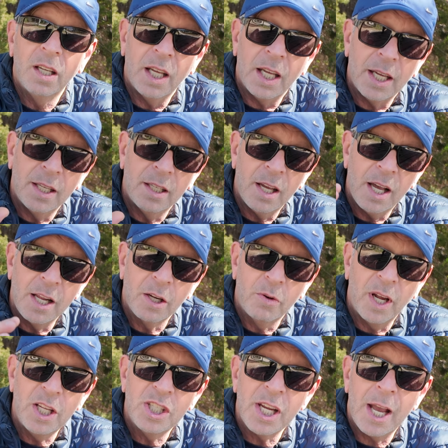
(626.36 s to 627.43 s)
And I had a
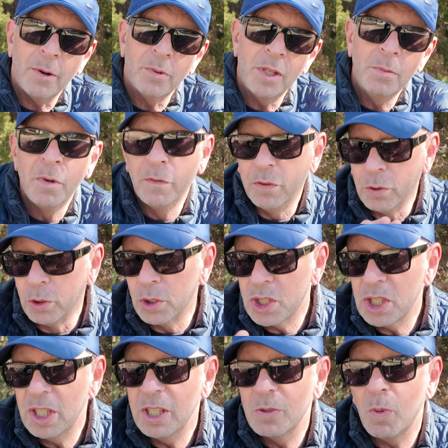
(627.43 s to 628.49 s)
great chat with him.
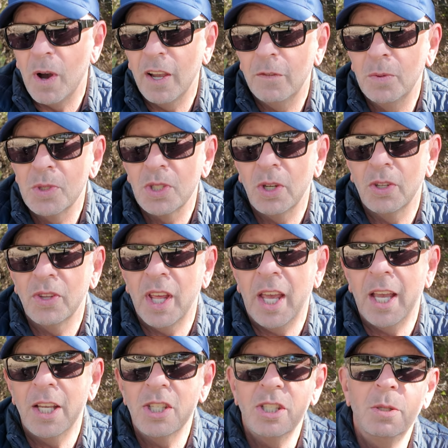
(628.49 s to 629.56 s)
Unfortunately, his wife was not
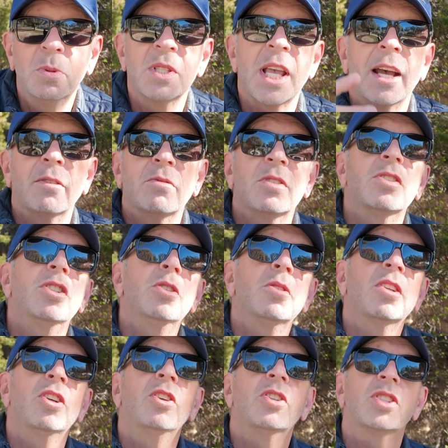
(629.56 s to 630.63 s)
there. She was out
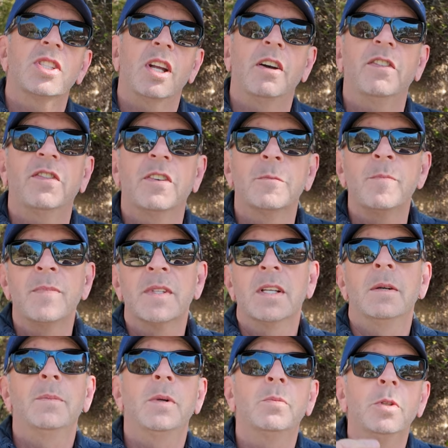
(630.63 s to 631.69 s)
doing her stuff,
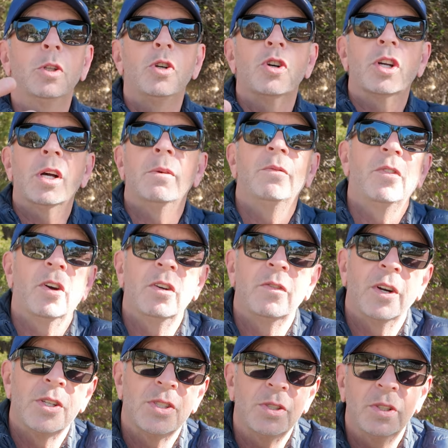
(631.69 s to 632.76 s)
but we'll hook up very,
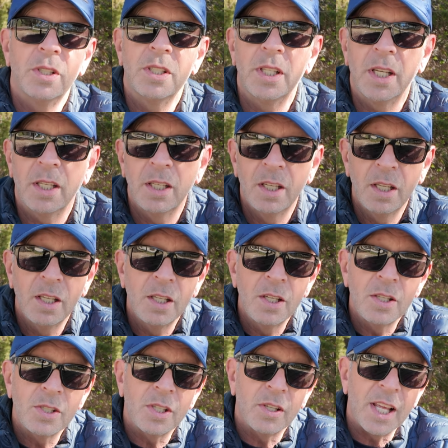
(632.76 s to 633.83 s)
very soon indeed.
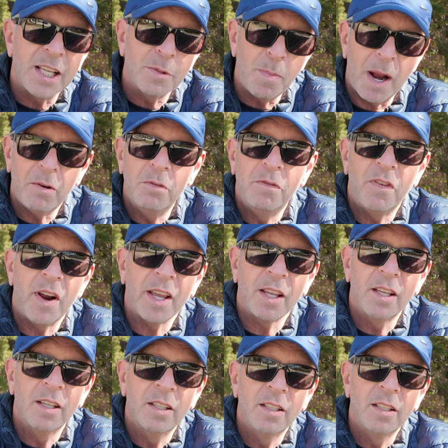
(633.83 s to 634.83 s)
So that's Baron Frank.